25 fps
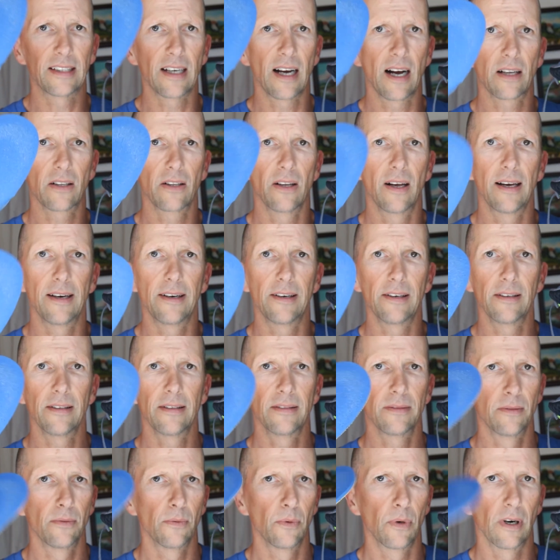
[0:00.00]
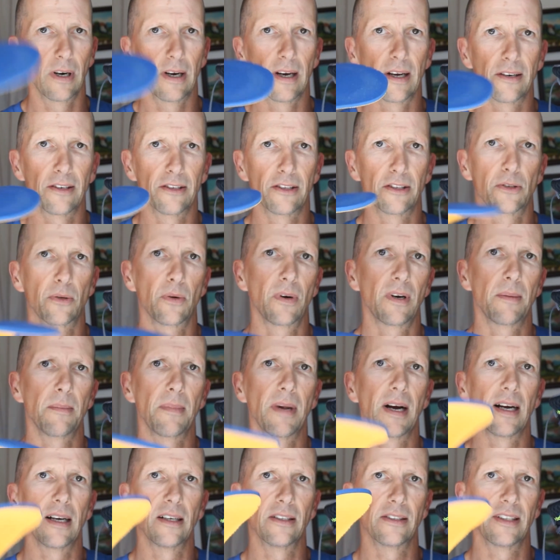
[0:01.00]
sock liner, we're 120
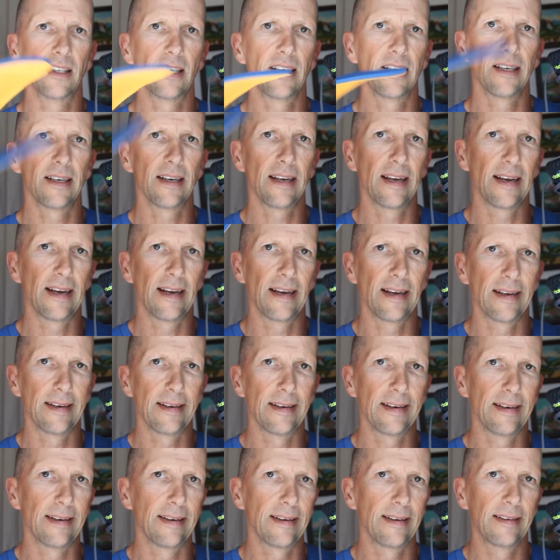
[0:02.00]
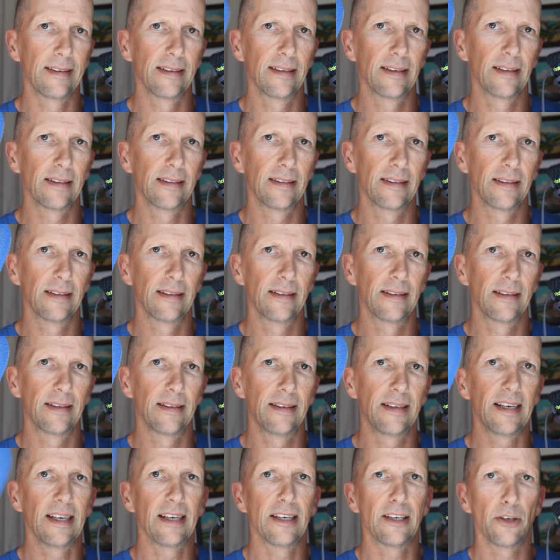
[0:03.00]
miles in and
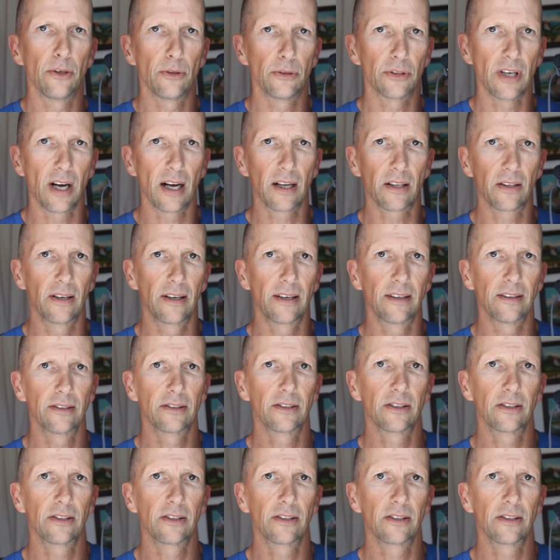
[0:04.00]
need a new sock liner.